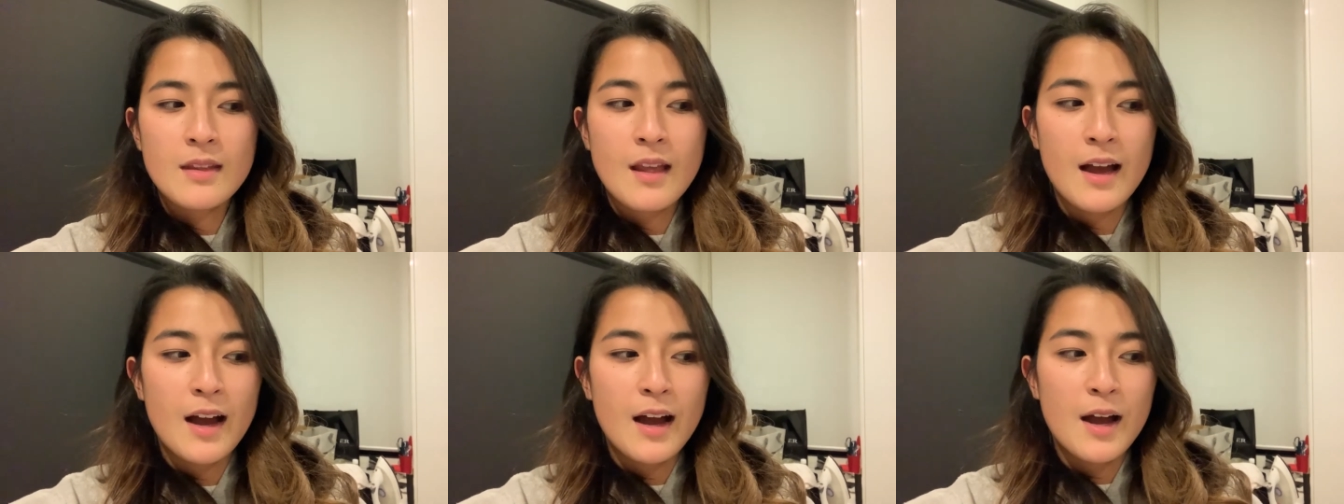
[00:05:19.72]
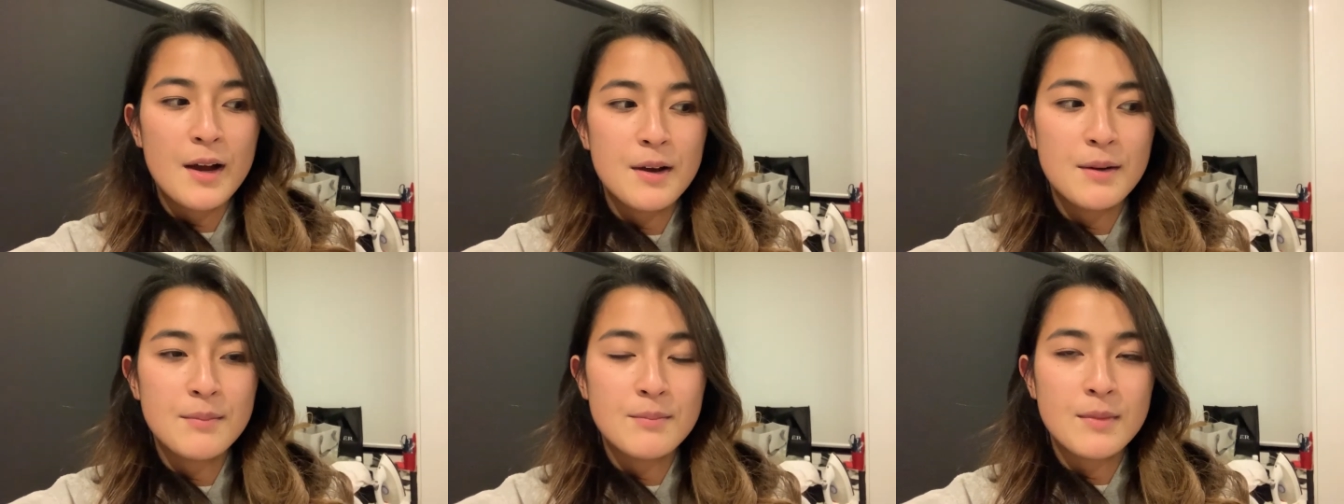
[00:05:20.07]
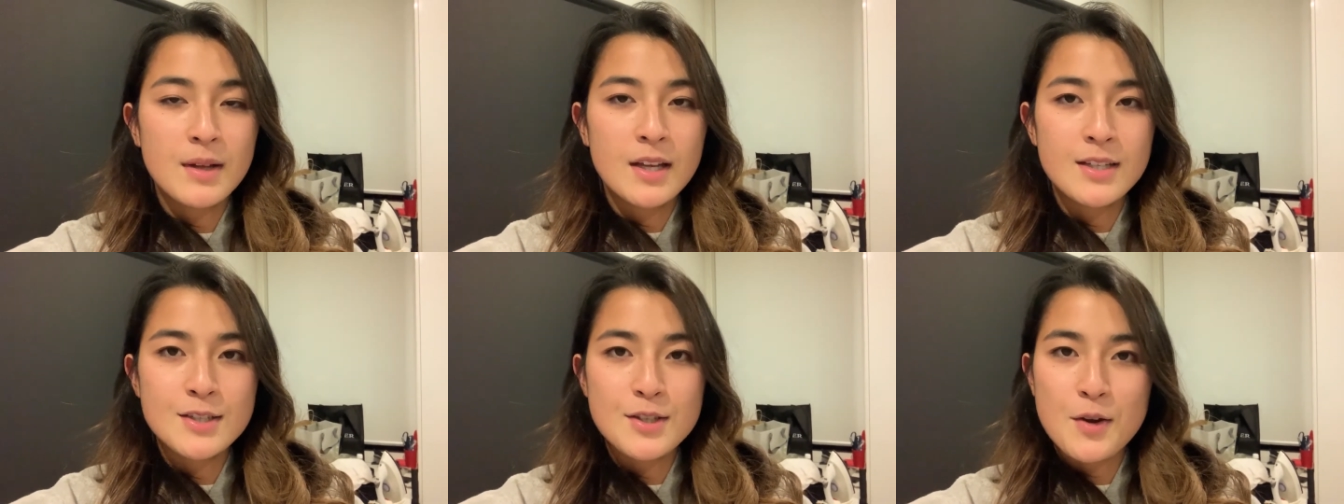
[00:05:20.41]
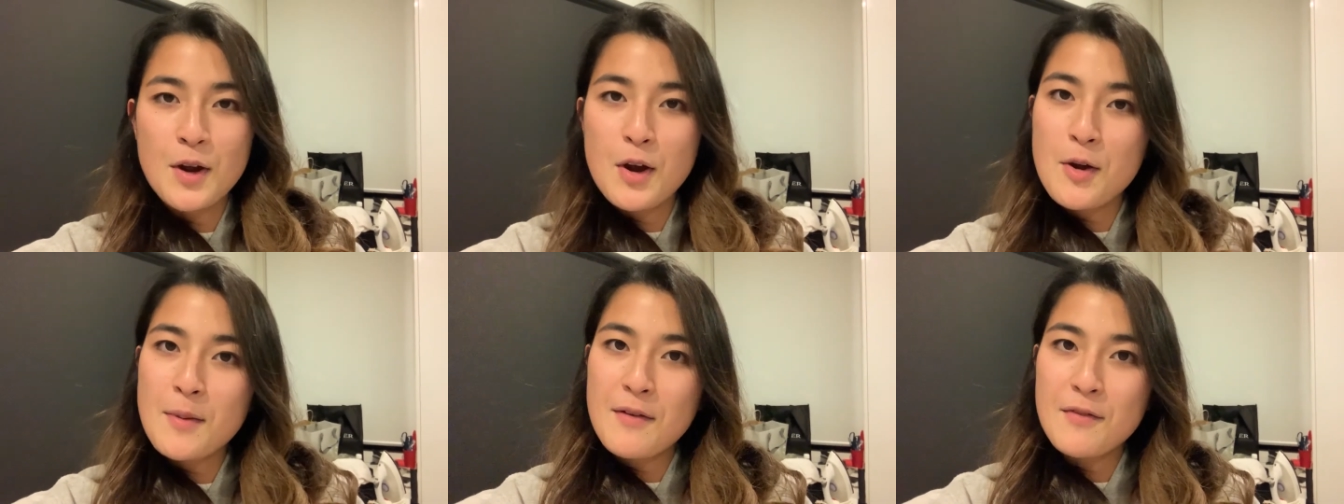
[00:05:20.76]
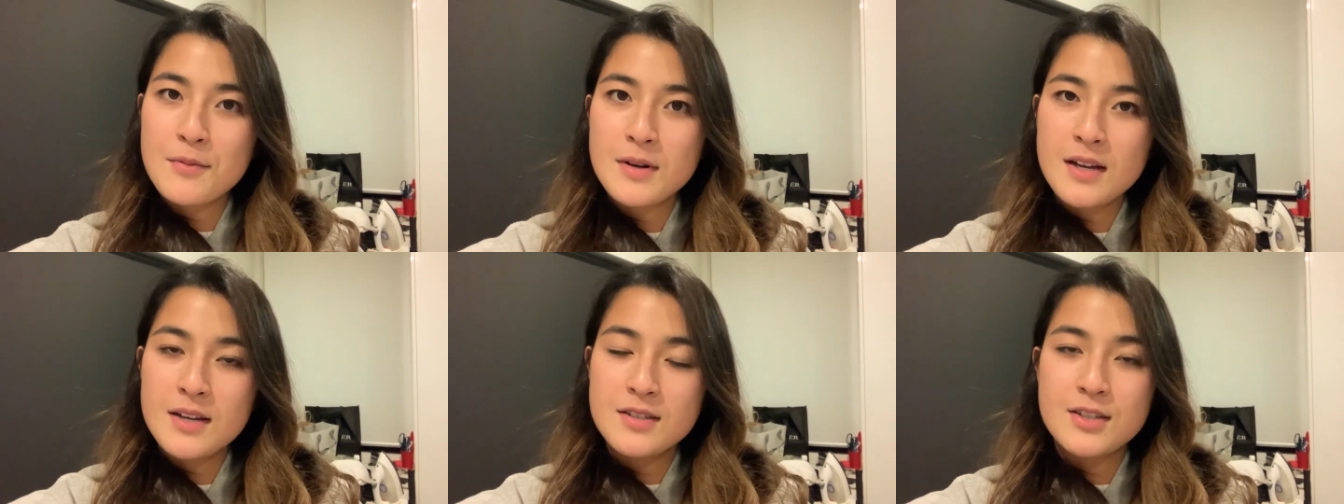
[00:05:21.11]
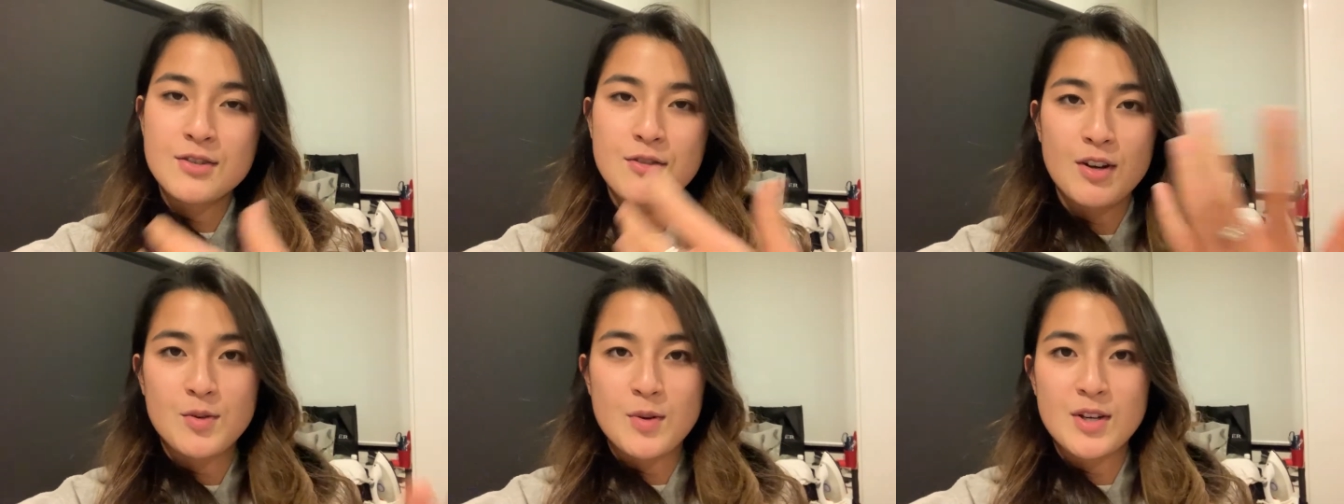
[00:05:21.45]
Um, so I hope everyone else's
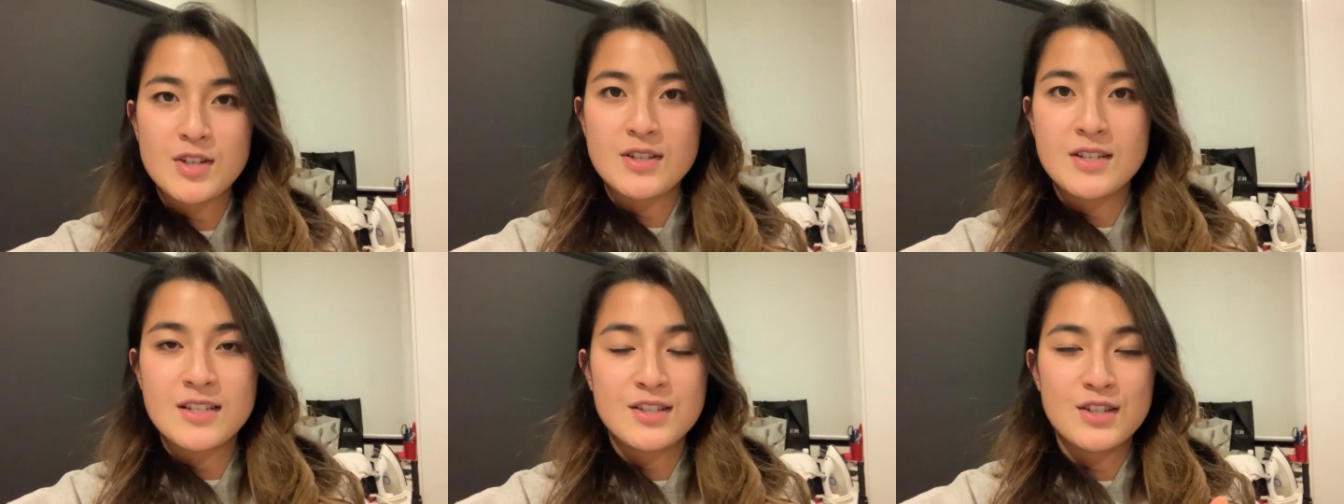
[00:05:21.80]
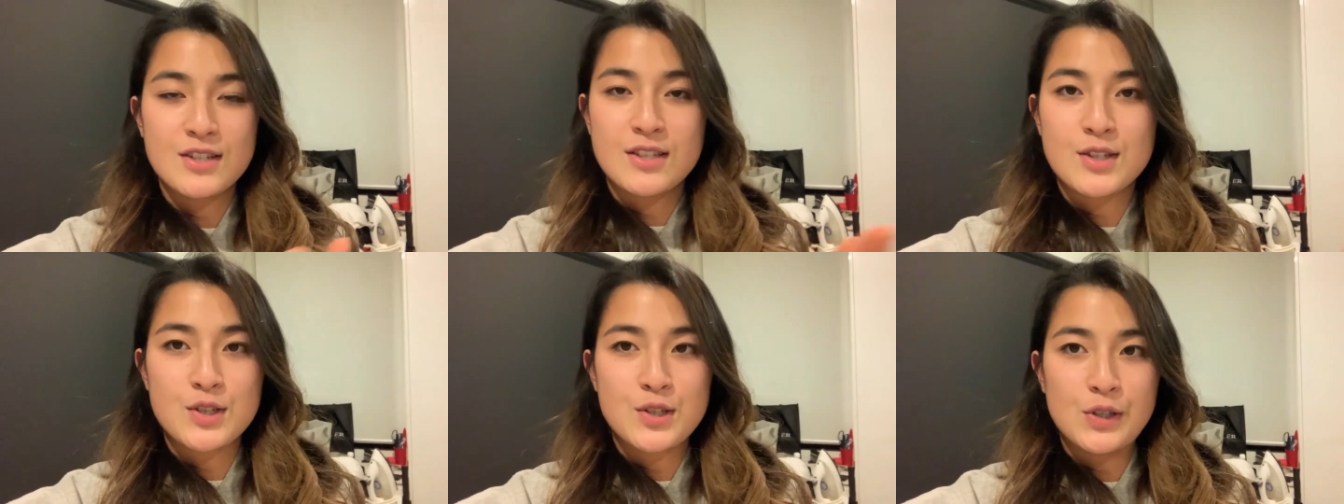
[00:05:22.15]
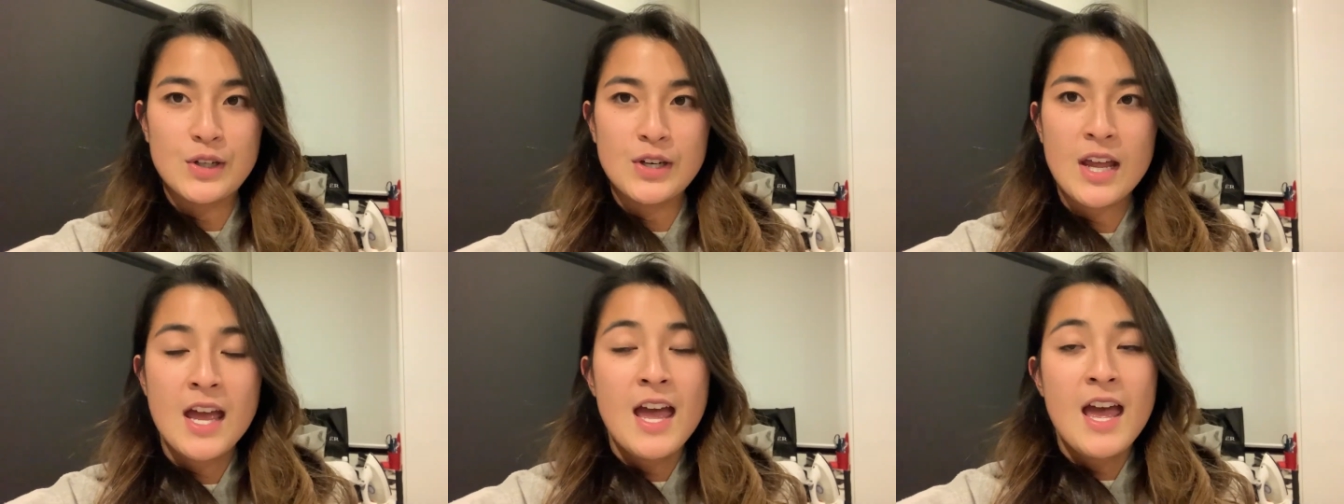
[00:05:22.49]
graduation is just as good